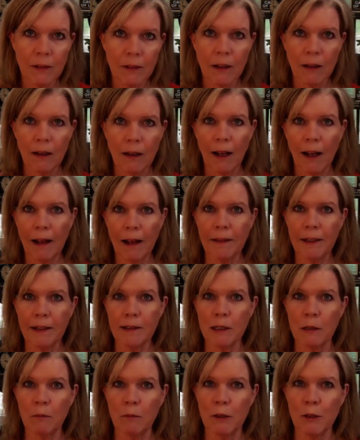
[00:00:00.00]
I think
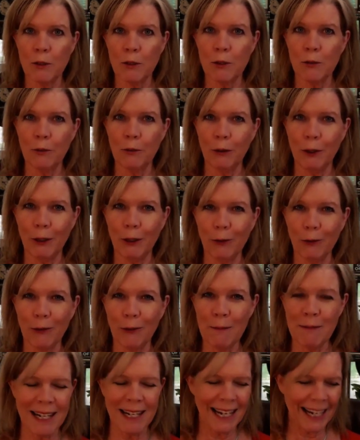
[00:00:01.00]
someone's due a little
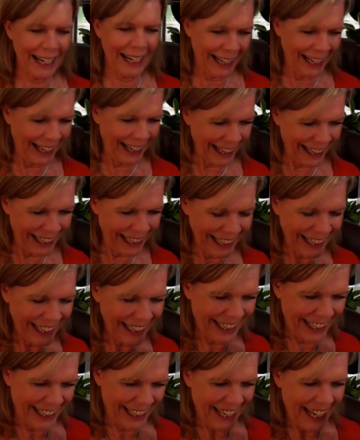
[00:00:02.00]
remedy.
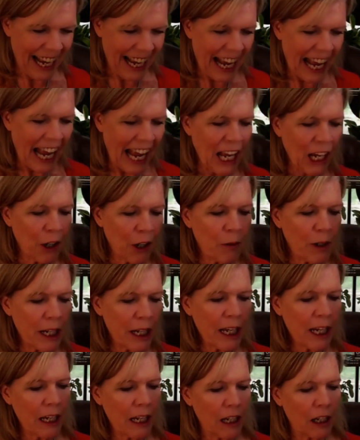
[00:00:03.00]

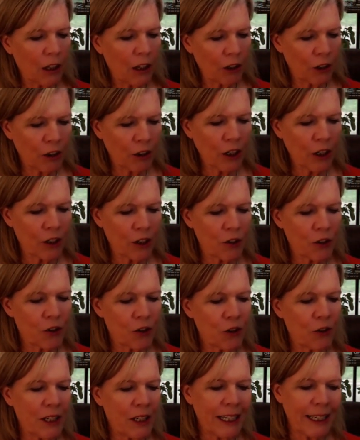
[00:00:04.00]
Equity looks
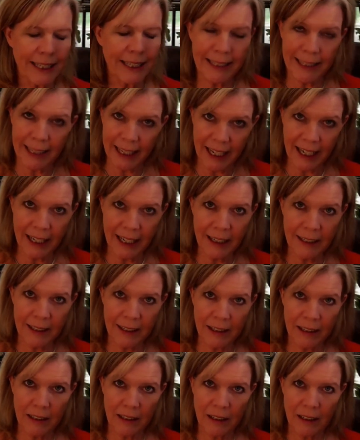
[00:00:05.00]
to the
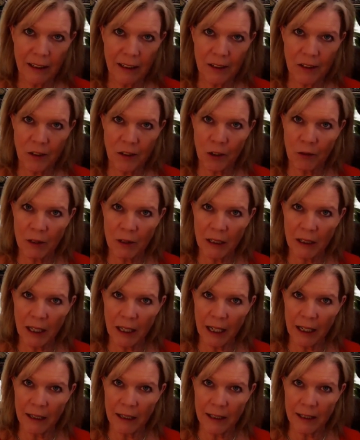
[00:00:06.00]
intent. So did
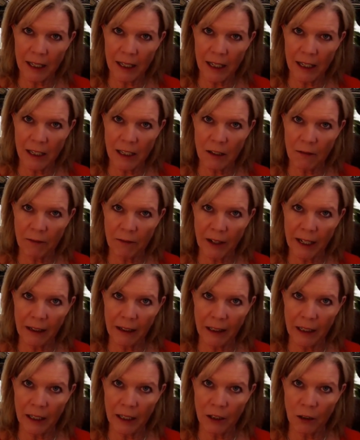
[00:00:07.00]
they intend to
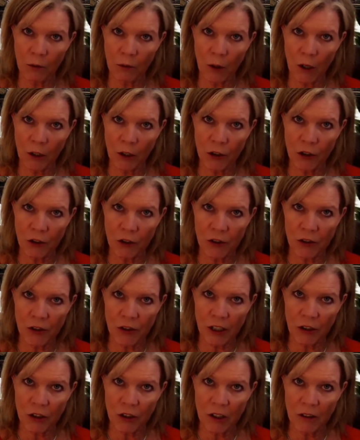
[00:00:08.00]
file it in the wrong
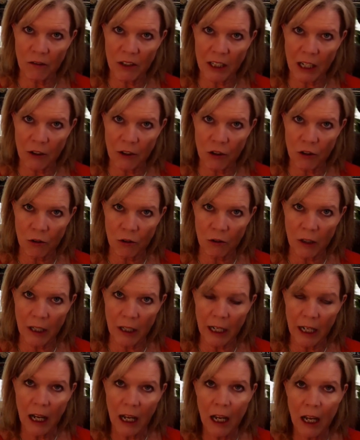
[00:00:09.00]
jurisdiction of
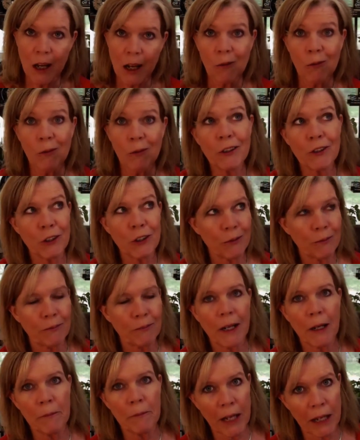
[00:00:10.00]
statutory, which
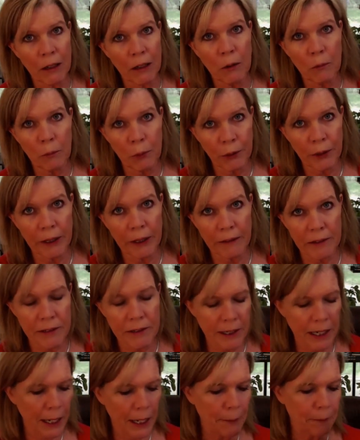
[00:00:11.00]
I'm not an employee of the
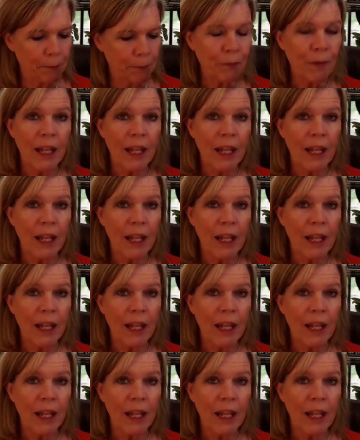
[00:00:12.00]
state.